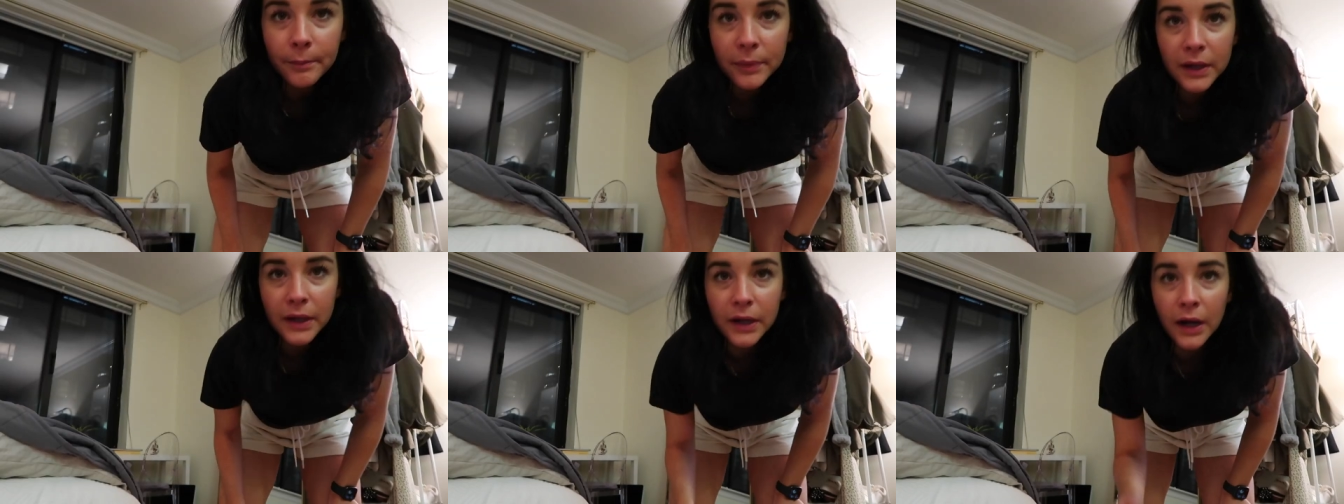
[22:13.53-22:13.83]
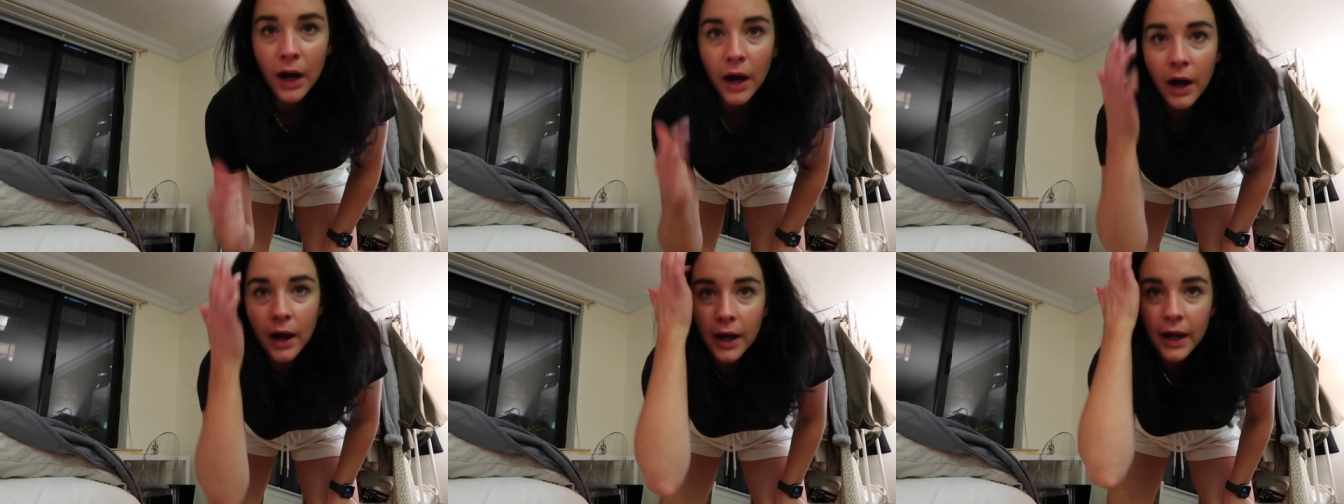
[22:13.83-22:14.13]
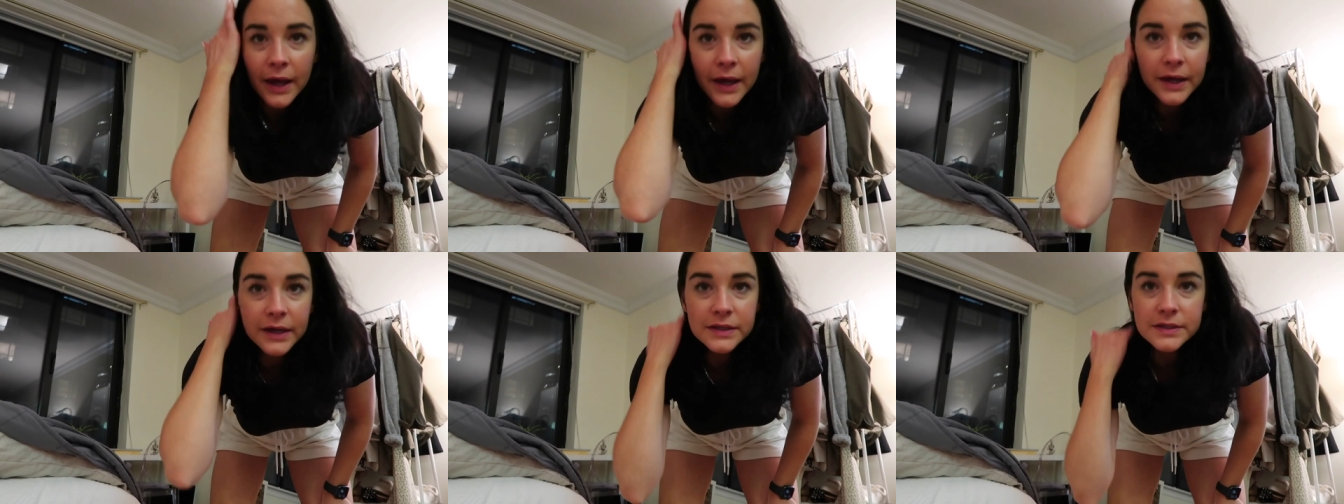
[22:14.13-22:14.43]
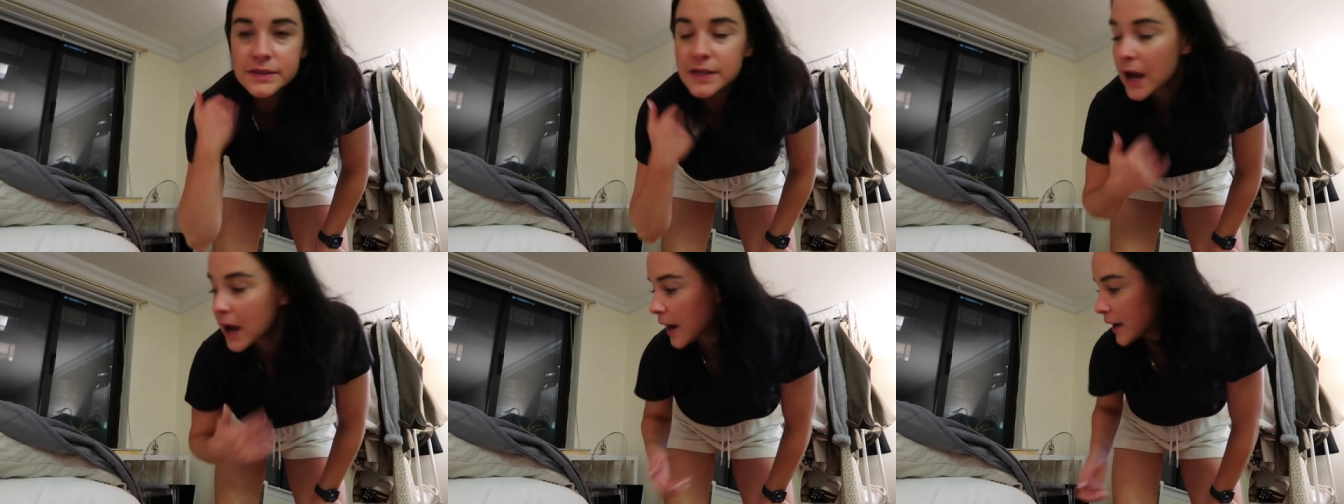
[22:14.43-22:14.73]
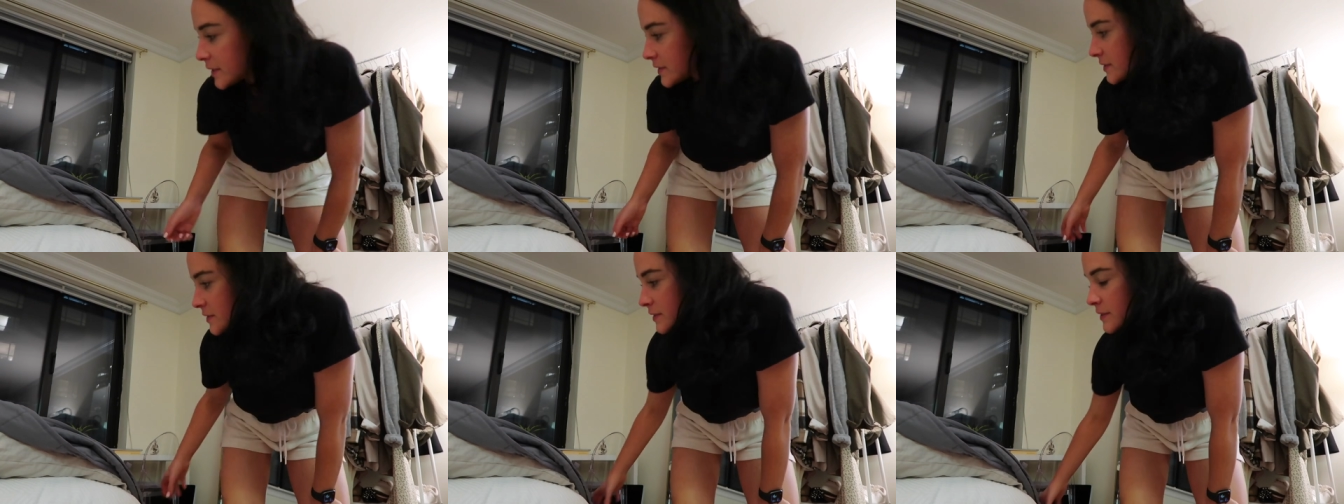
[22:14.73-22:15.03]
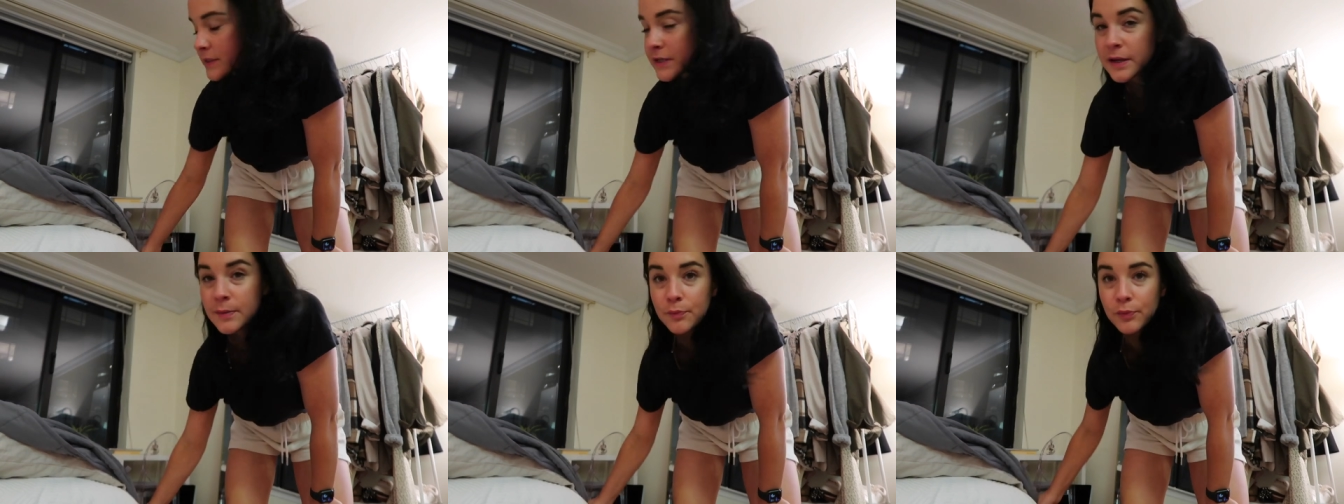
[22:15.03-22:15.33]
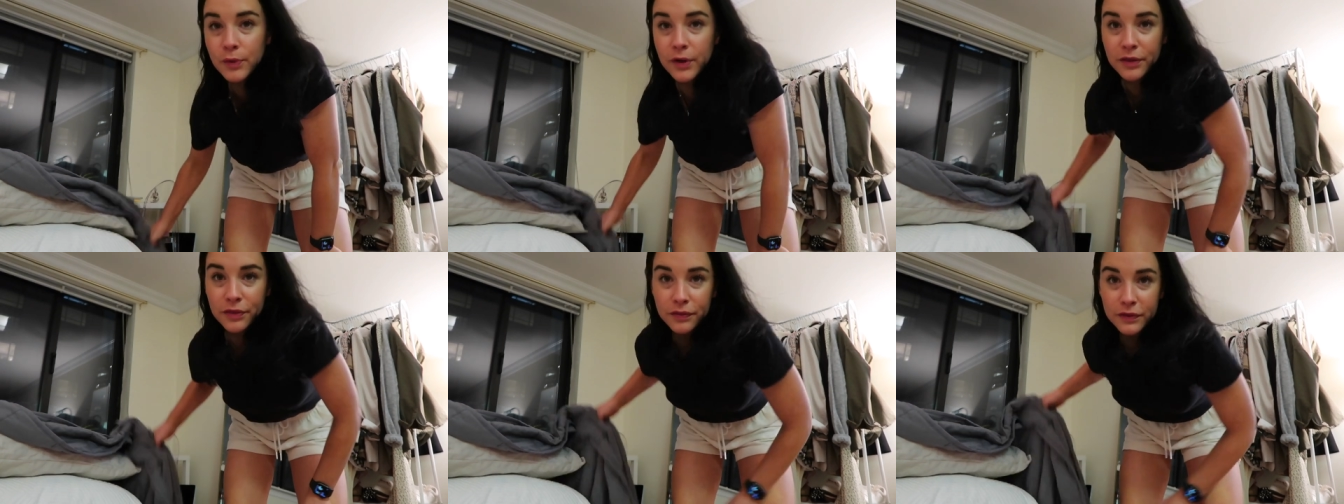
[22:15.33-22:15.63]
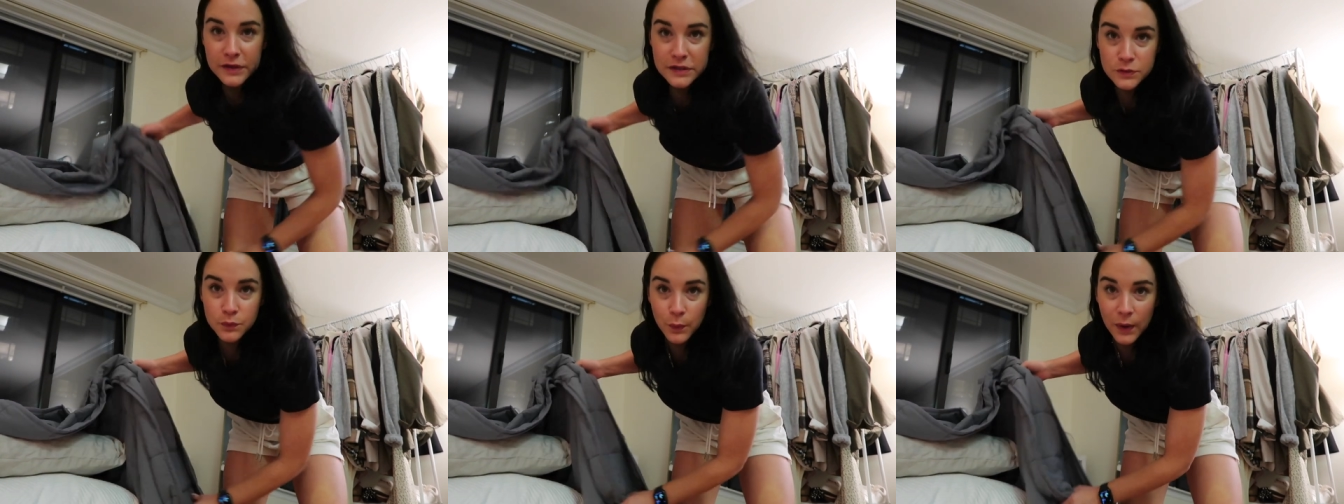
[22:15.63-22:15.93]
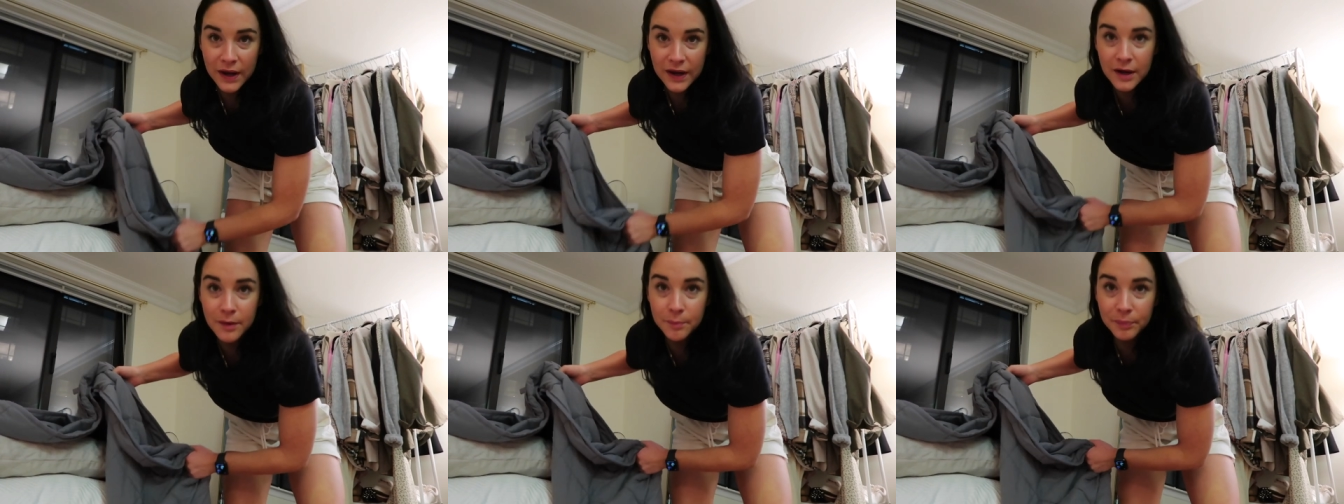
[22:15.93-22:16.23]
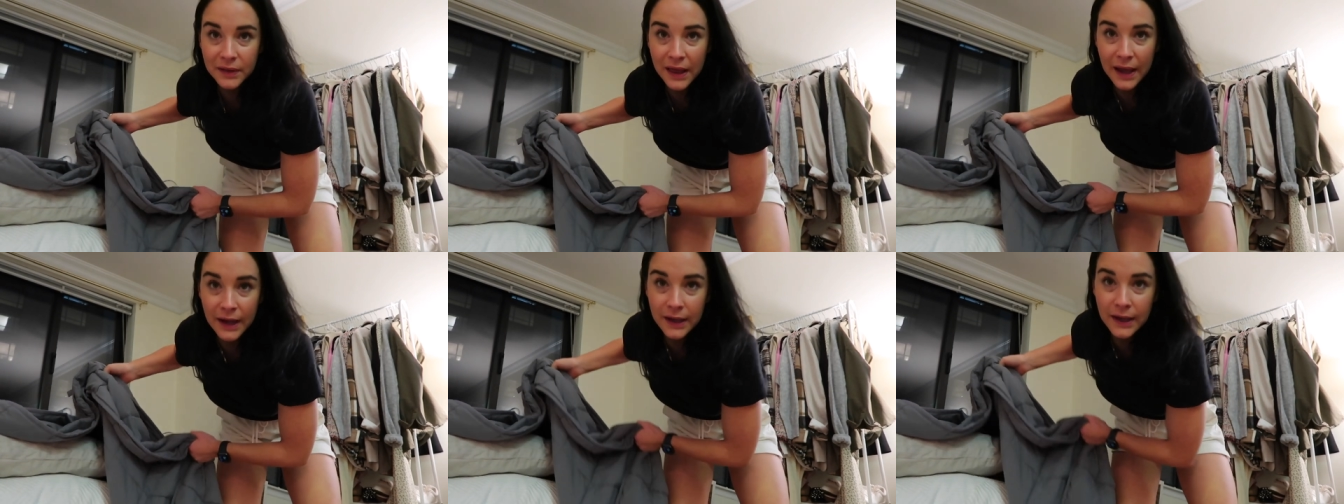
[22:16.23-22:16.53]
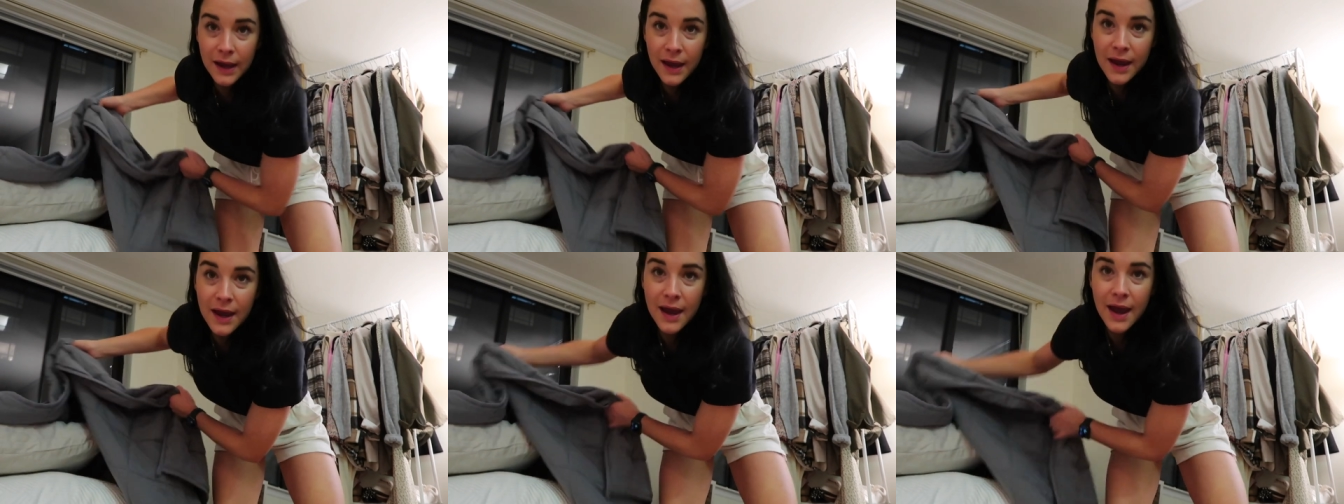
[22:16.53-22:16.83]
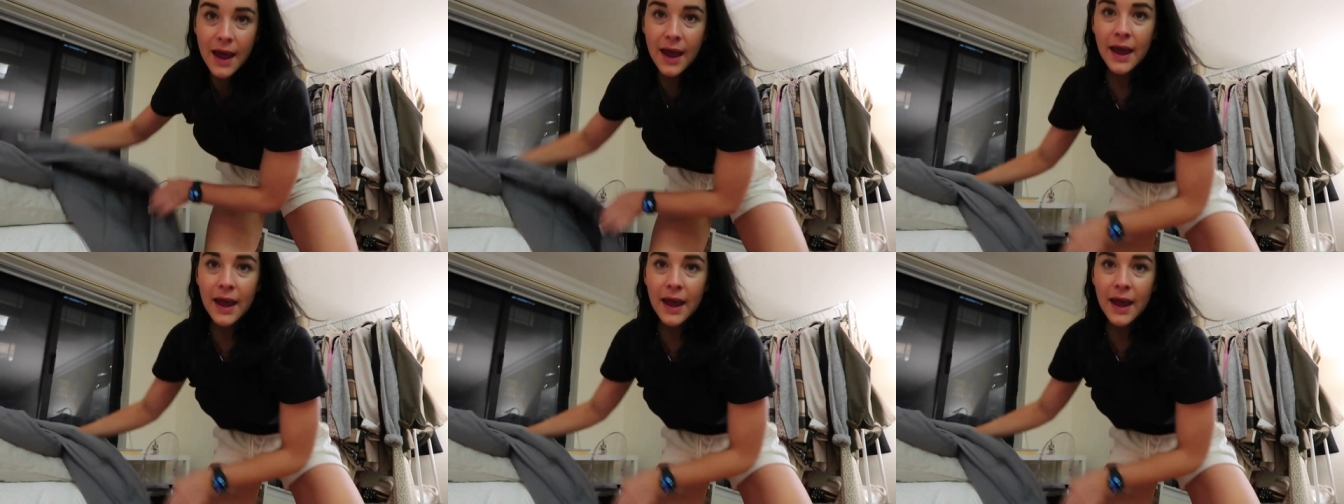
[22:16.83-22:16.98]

because I sleep with this weighted blanket